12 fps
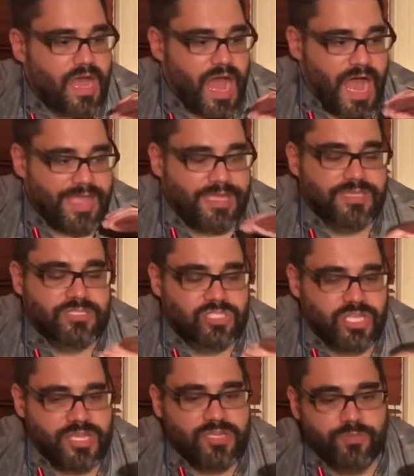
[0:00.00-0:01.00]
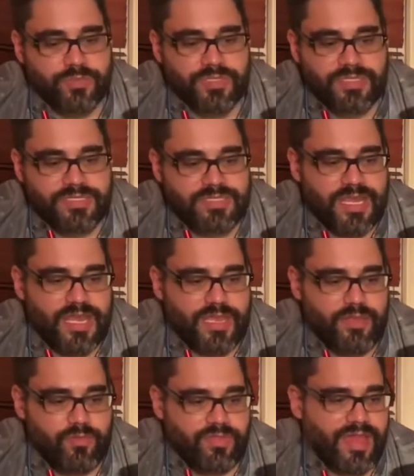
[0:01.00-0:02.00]
I can genuinely
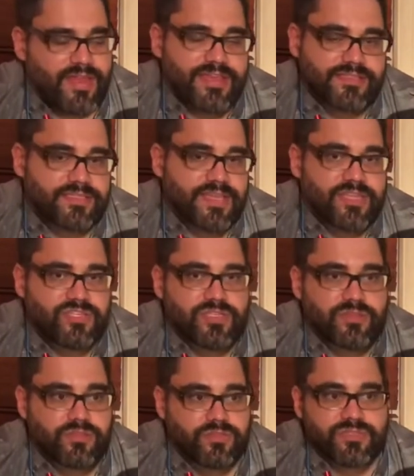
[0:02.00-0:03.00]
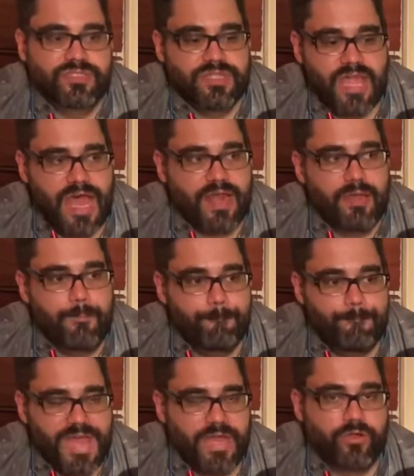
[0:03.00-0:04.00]
say without hesitation, there's not a
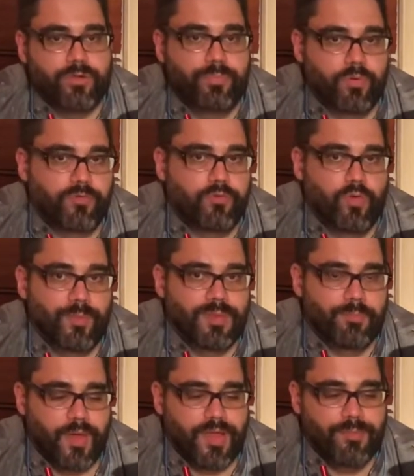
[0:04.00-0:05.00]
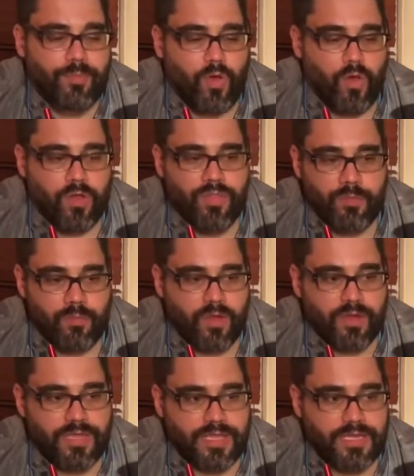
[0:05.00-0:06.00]
better performing pipe on the
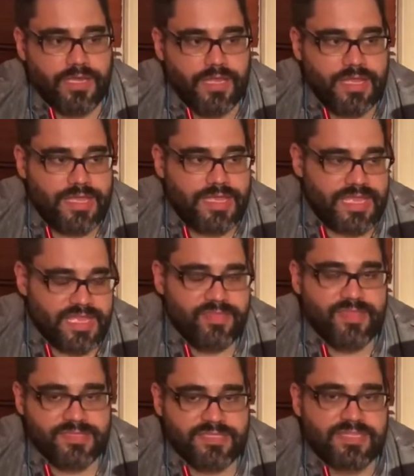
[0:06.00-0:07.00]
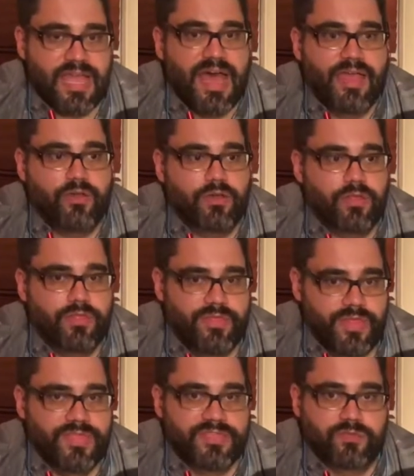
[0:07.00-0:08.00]
market in this style
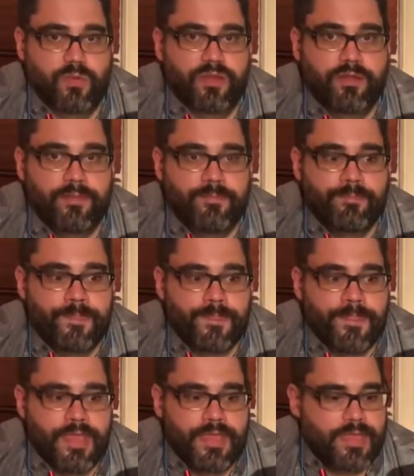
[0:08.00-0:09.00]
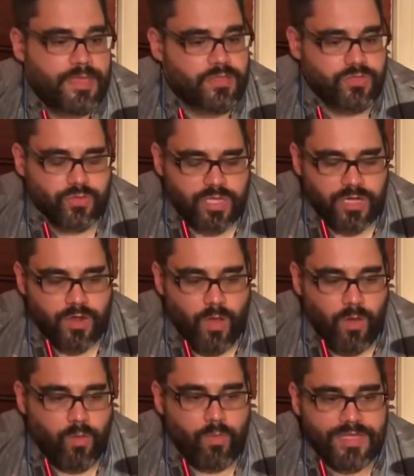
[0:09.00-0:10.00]
than this one. you can
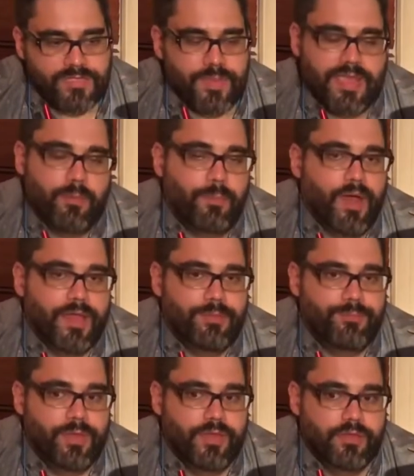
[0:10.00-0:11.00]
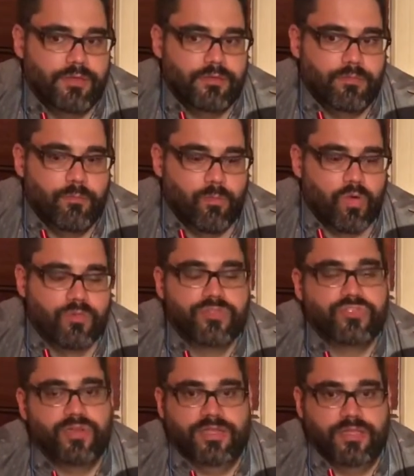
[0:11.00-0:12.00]
always make a pipe more
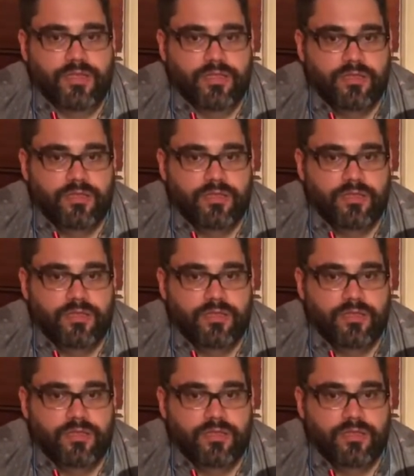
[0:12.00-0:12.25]
restricted.